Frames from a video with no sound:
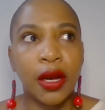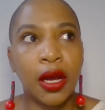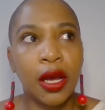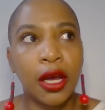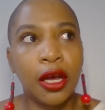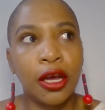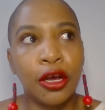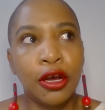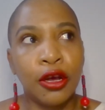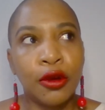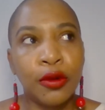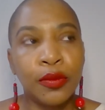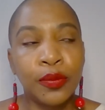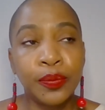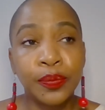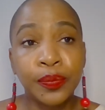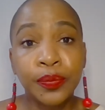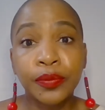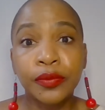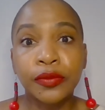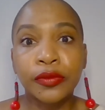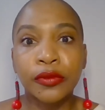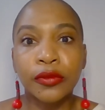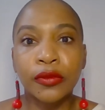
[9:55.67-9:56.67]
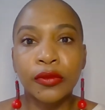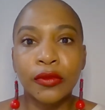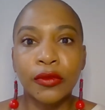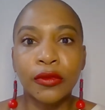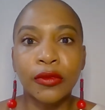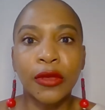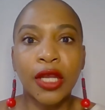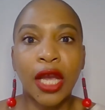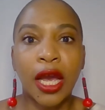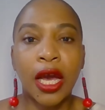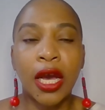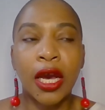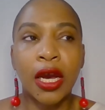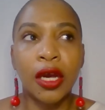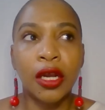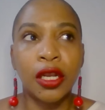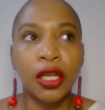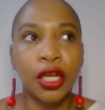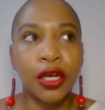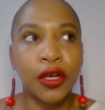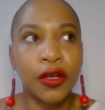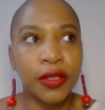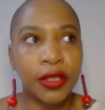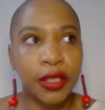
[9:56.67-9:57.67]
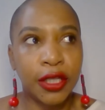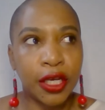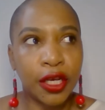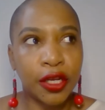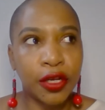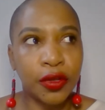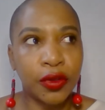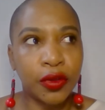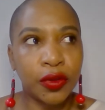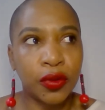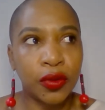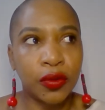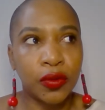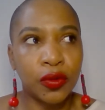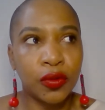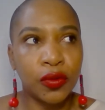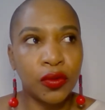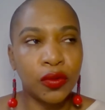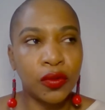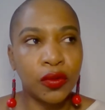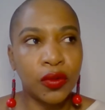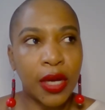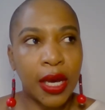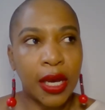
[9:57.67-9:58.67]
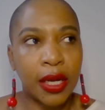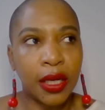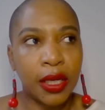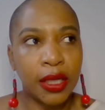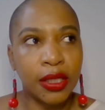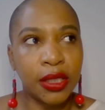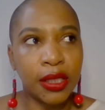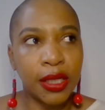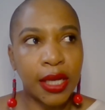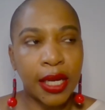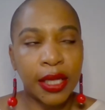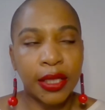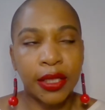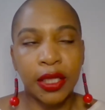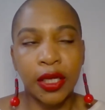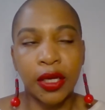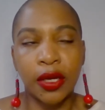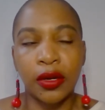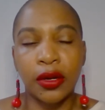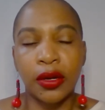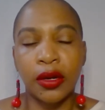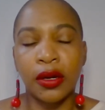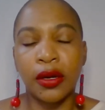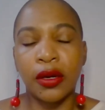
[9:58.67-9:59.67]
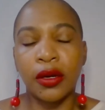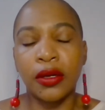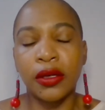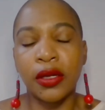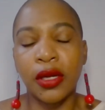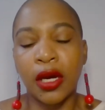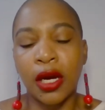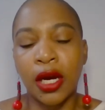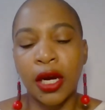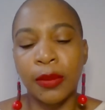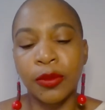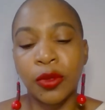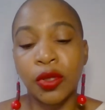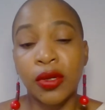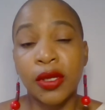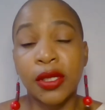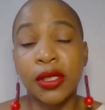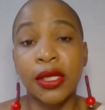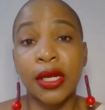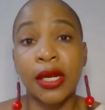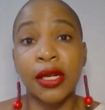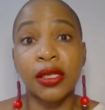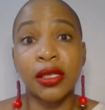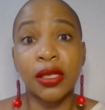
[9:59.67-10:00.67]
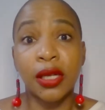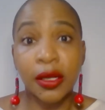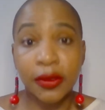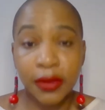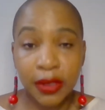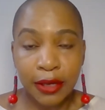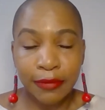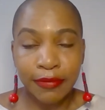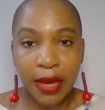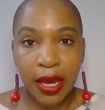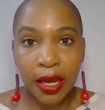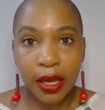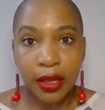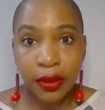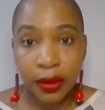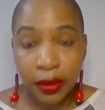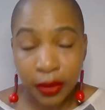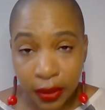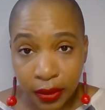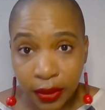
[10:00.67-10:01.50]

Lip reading: I learned theater through ETA theater, through the Stanislavski method.